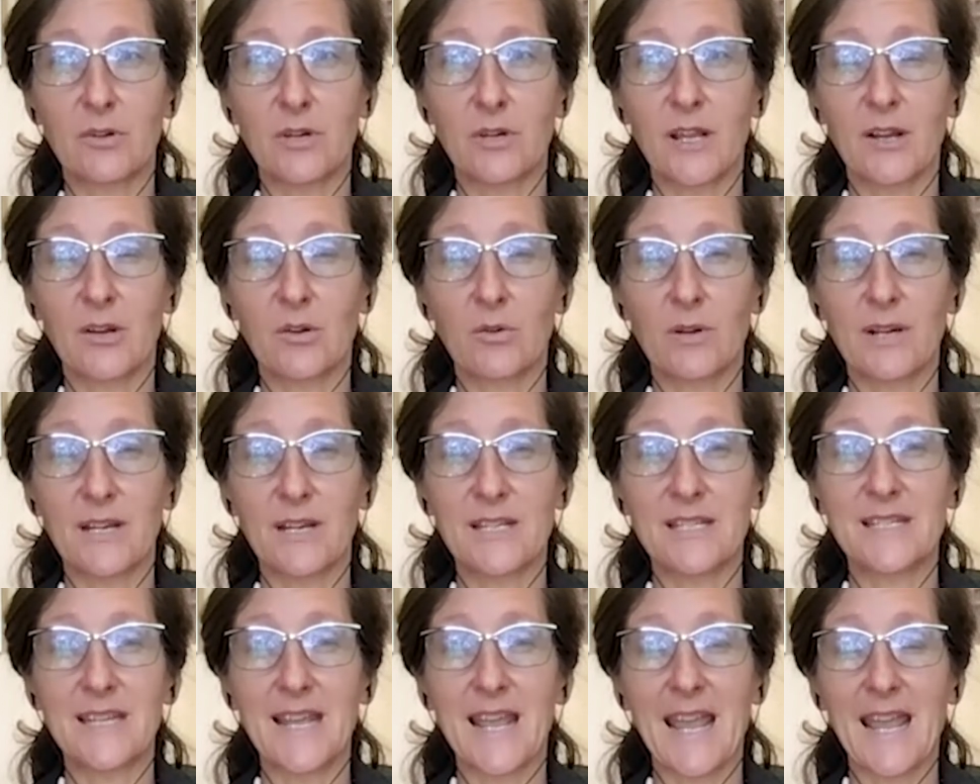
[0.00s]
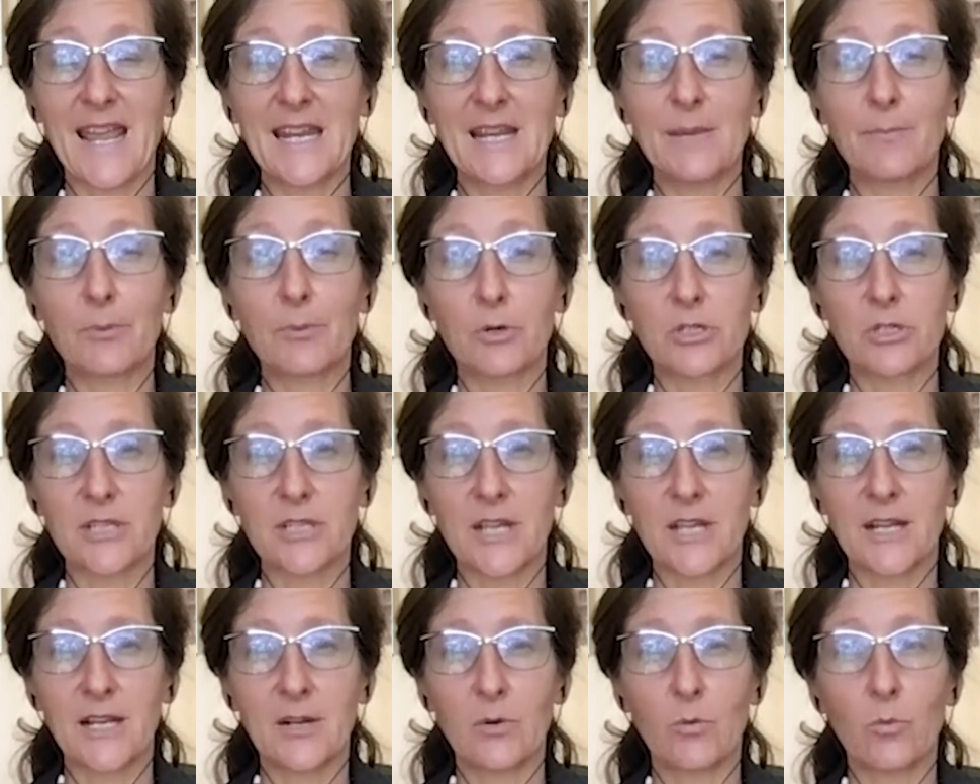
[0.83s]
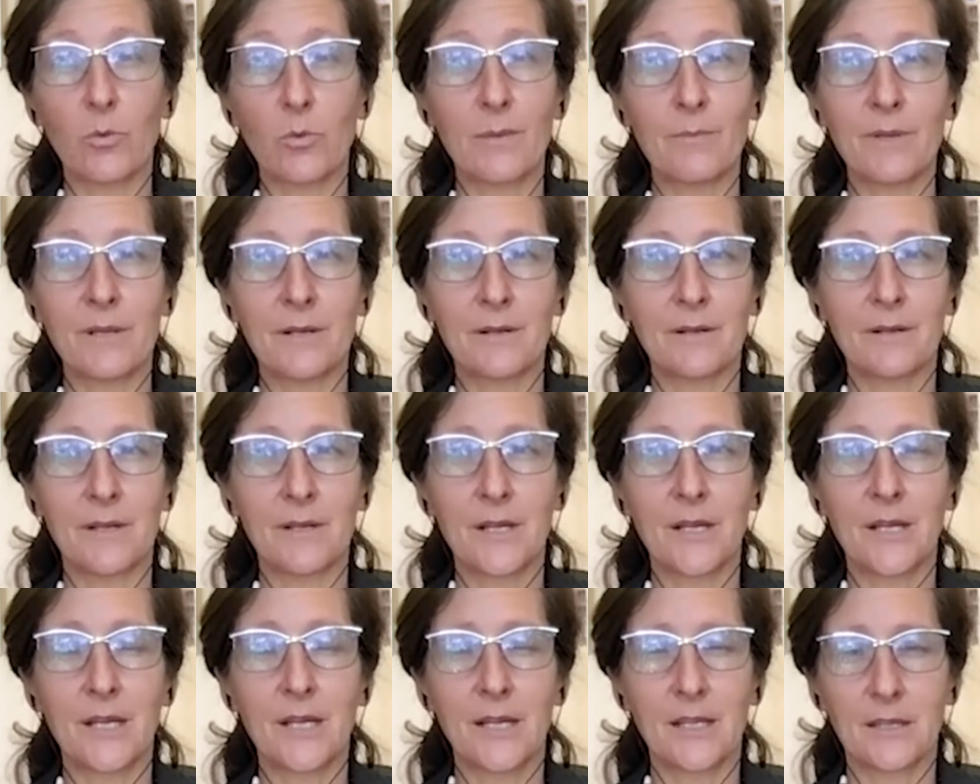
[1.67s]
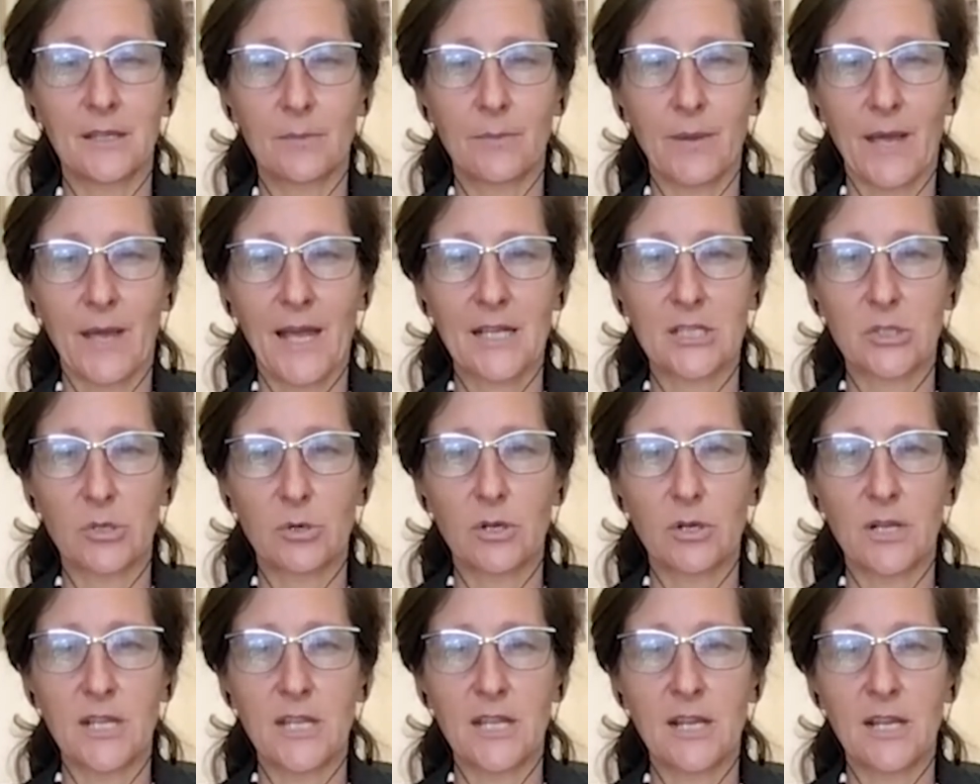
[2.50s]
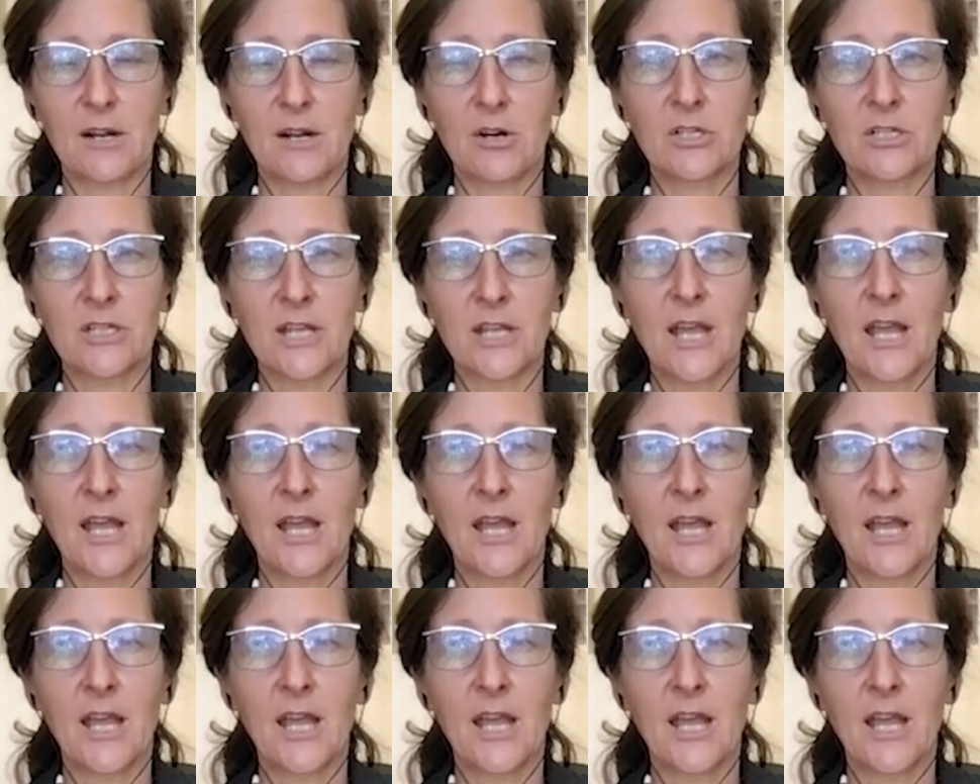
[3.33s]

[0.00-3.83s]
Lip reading: increased 80% in women in the past 30 years